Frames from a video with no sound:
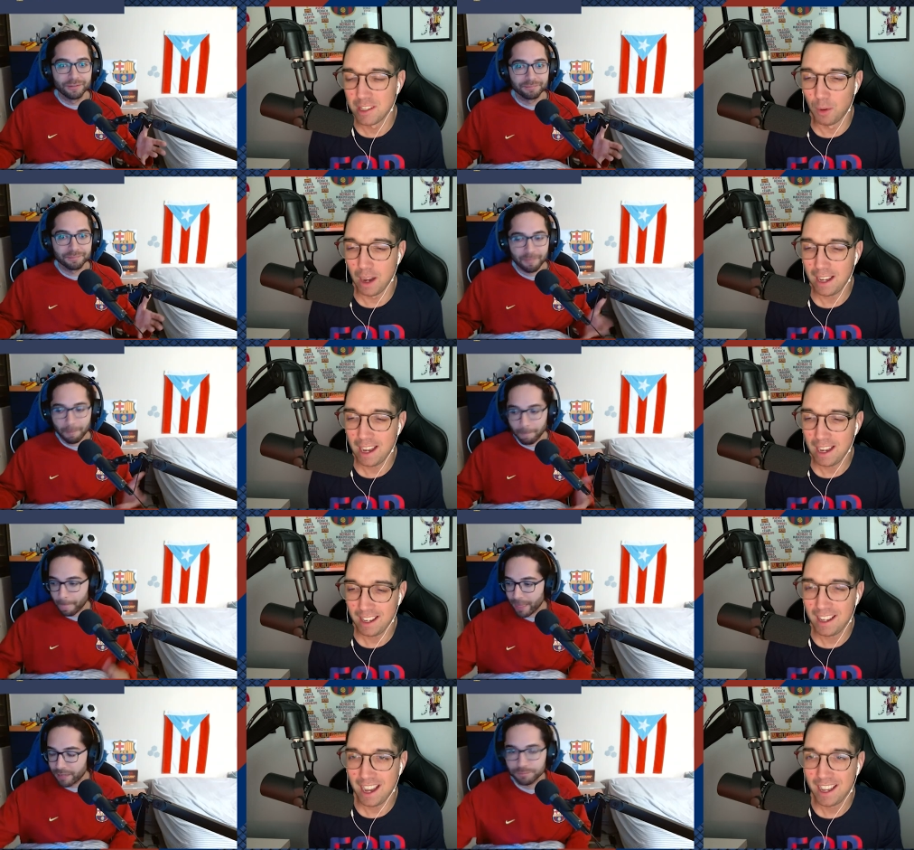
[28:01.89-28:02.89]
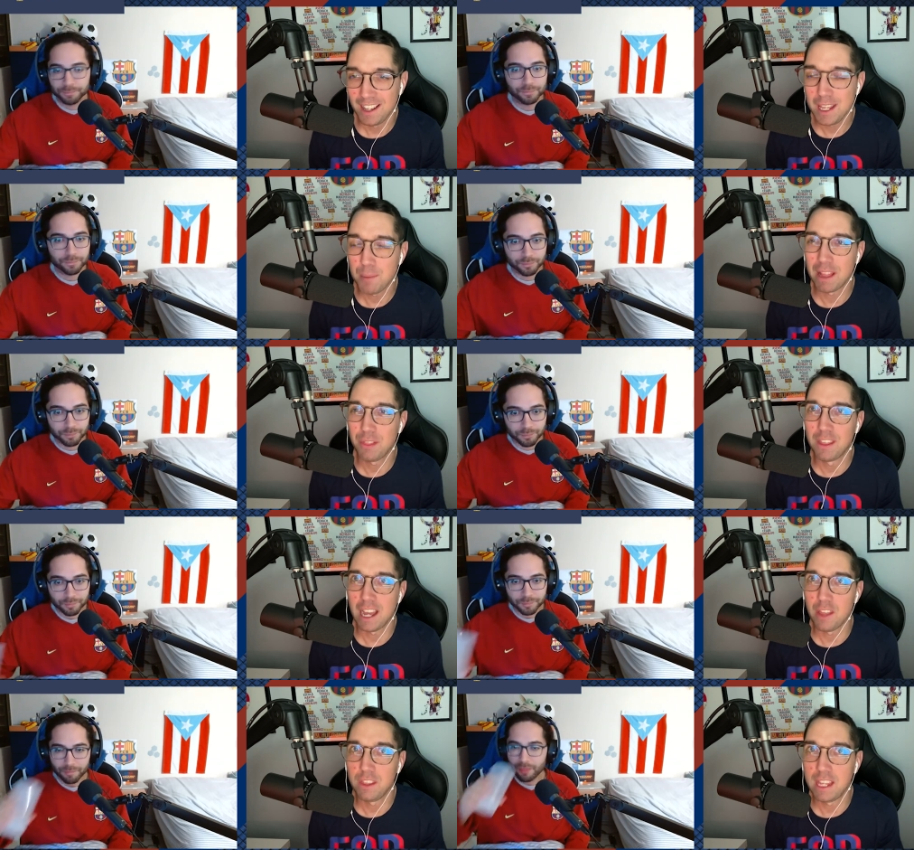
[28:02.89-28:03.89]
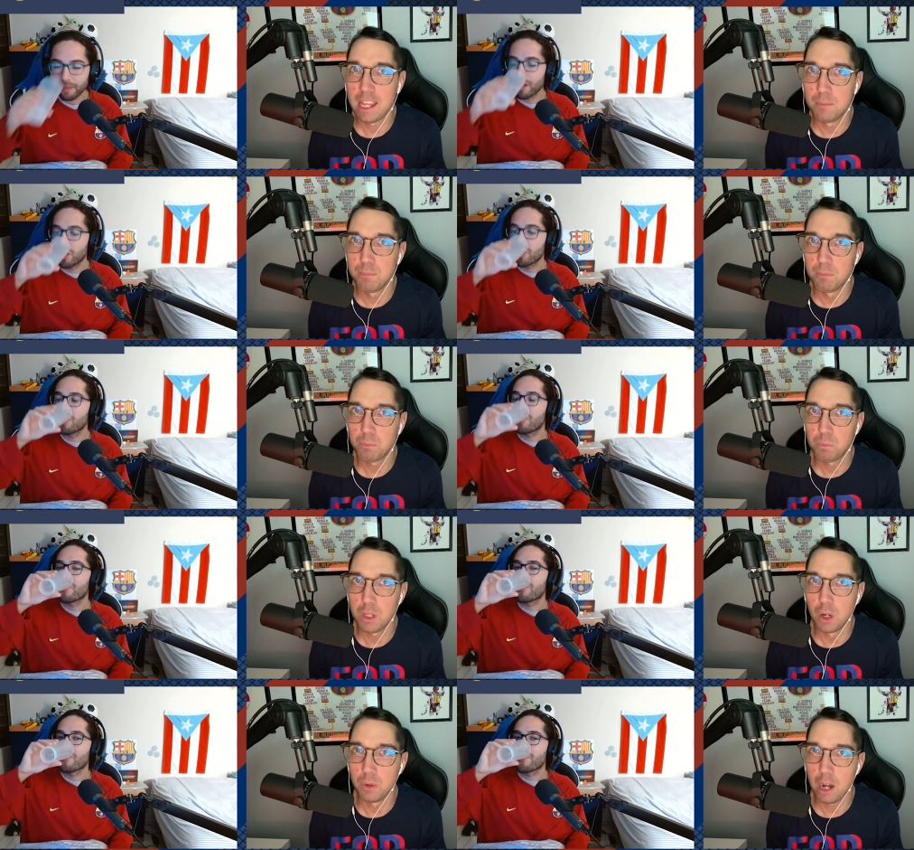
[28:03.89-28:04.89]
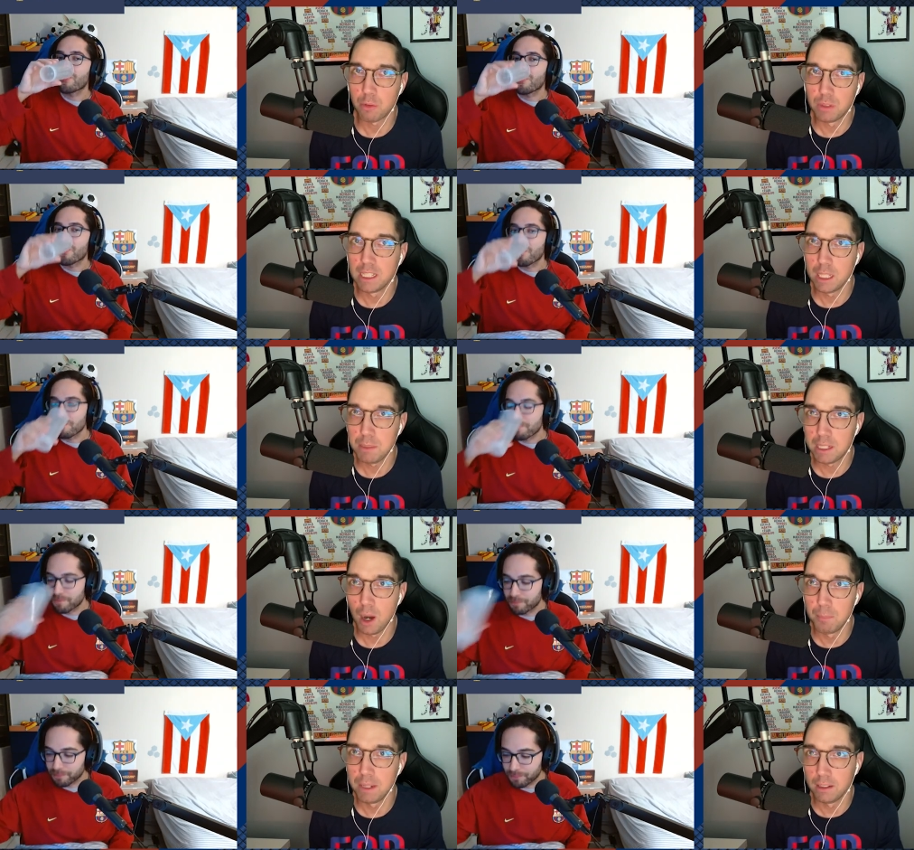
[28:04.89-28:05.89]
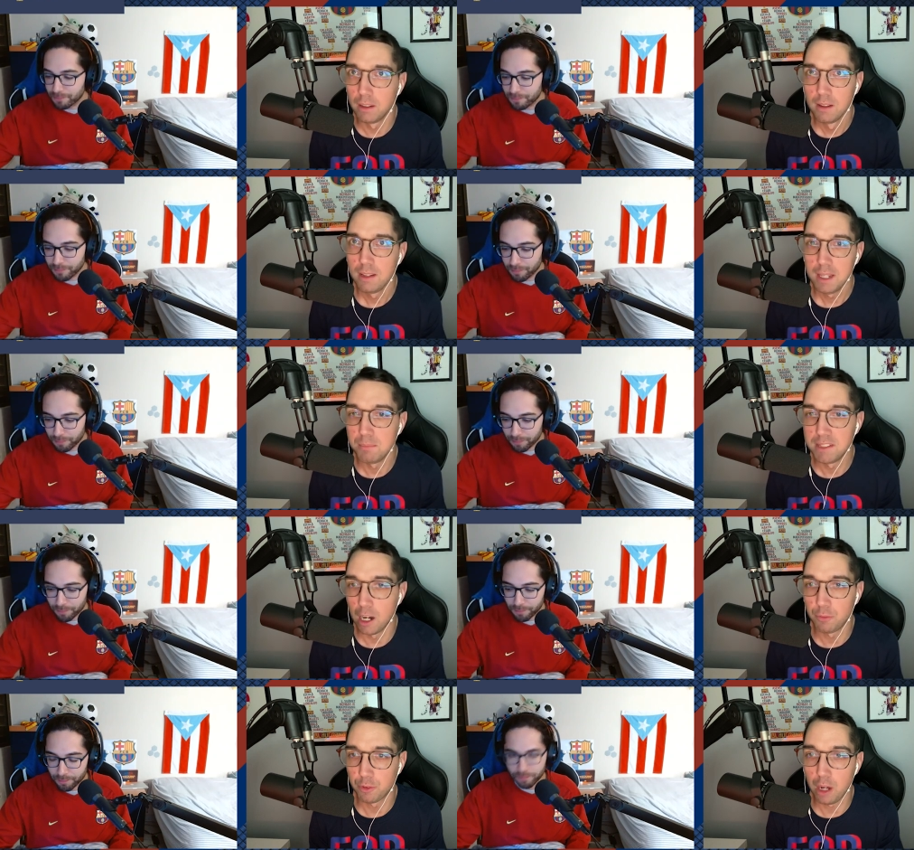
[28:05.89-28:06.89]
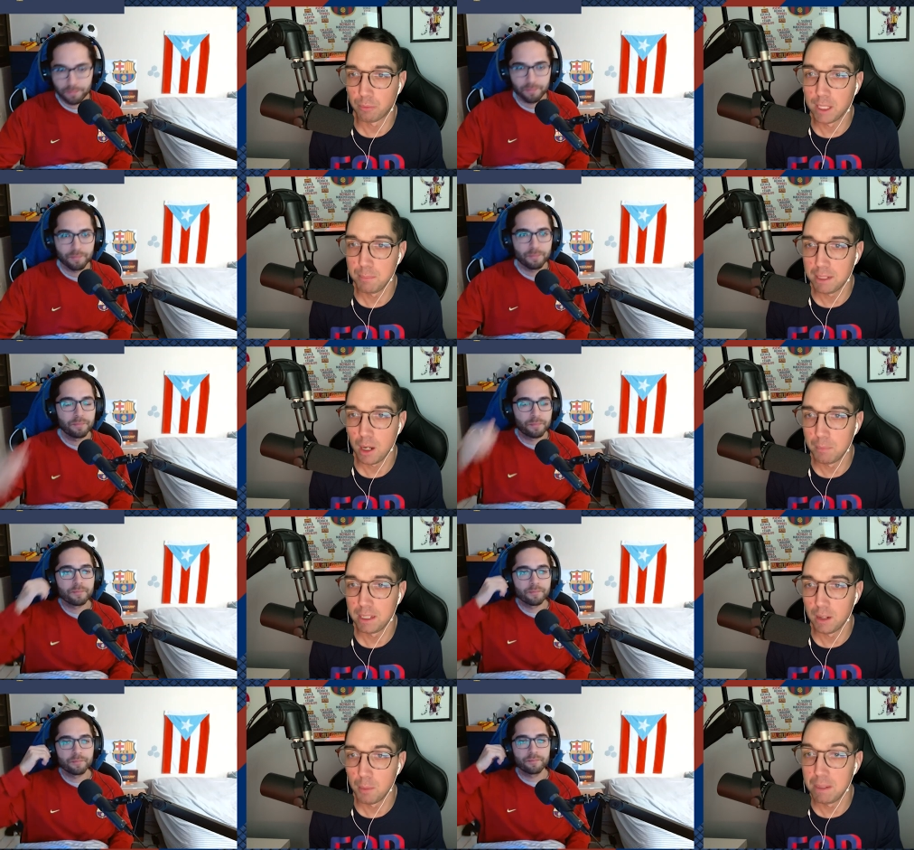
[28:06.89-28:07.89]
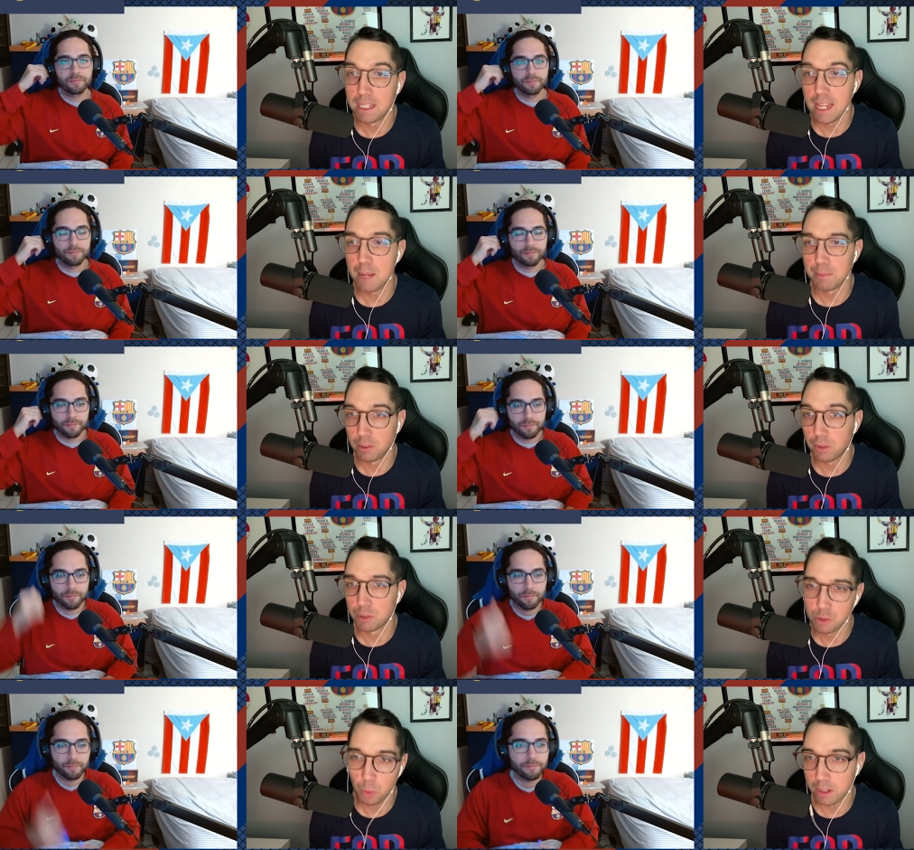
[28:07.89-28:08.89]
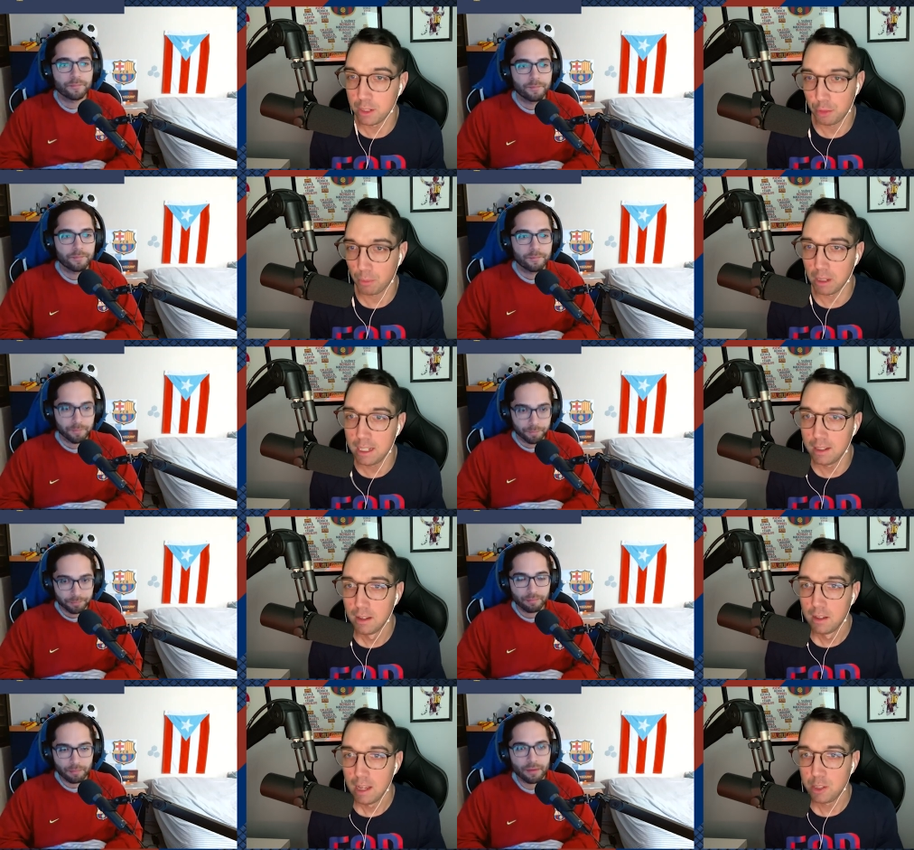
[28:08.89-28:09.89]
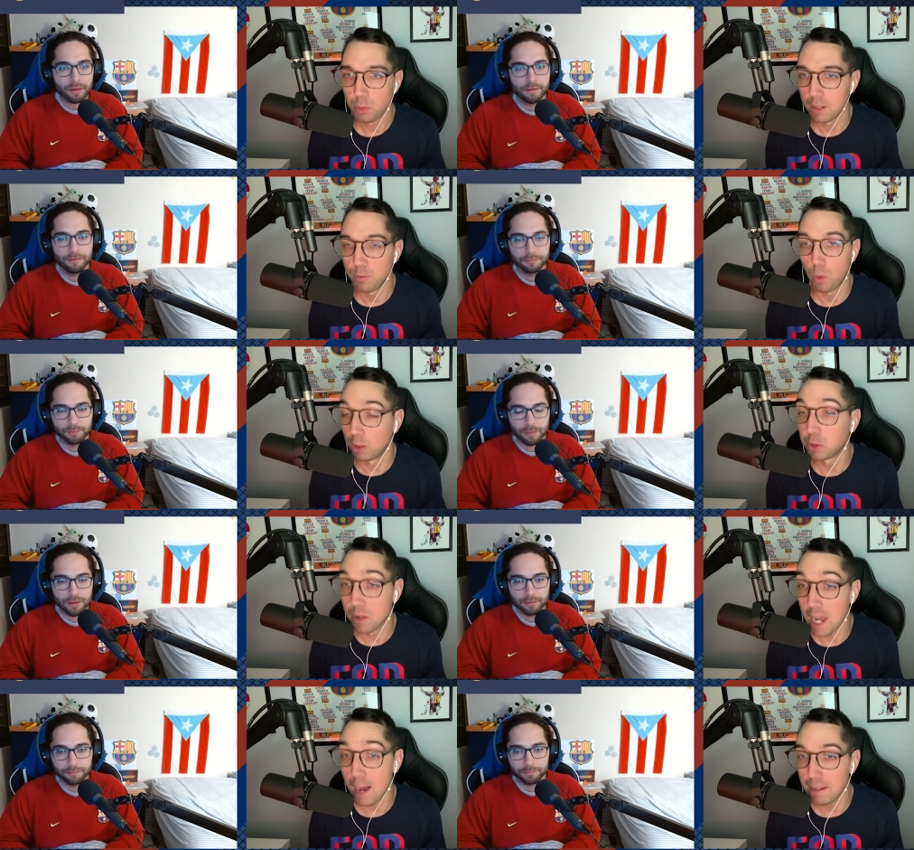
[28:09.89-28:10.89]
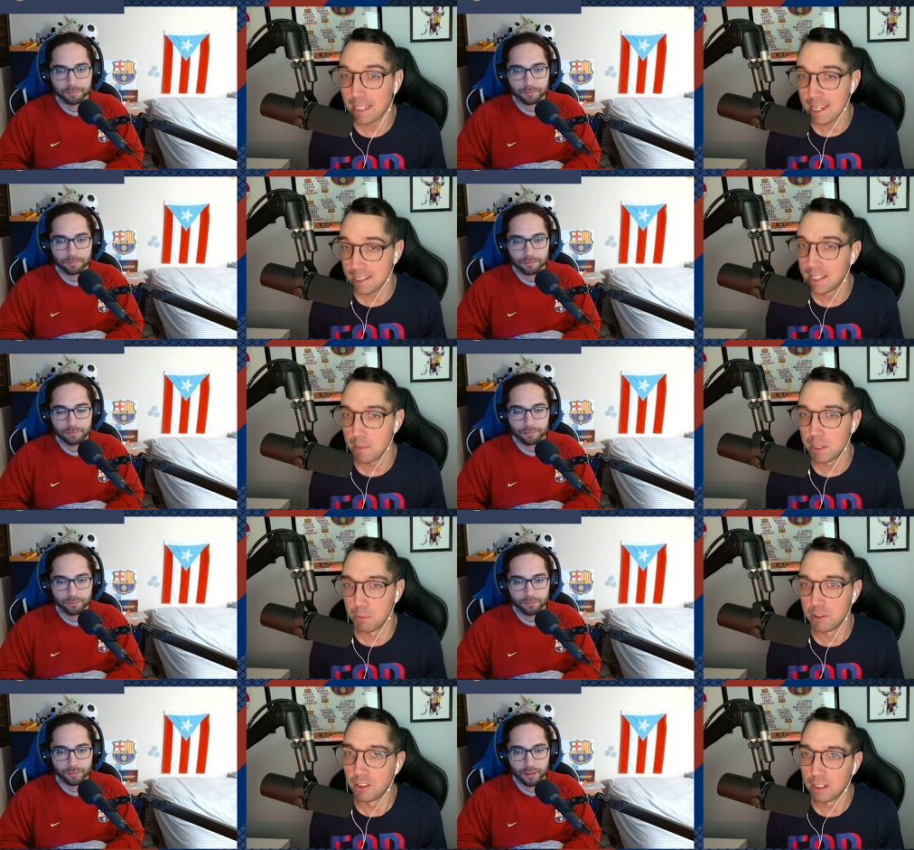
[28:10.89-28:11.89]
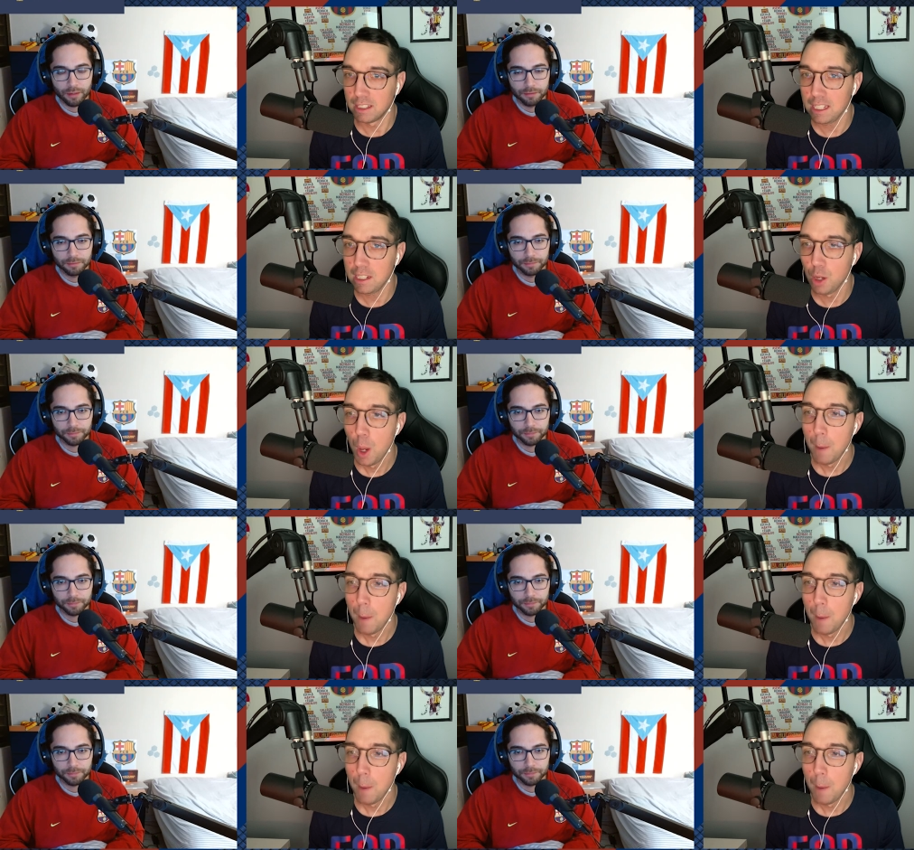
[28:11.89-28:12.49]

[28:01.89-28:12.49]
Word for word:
Speaker 1: and no. Yeah, but I think I think him, you know, not really becoming himself, or not really becoming a big name until he was twenty-three and twenty-four, and also not making his name in the Brazilian league,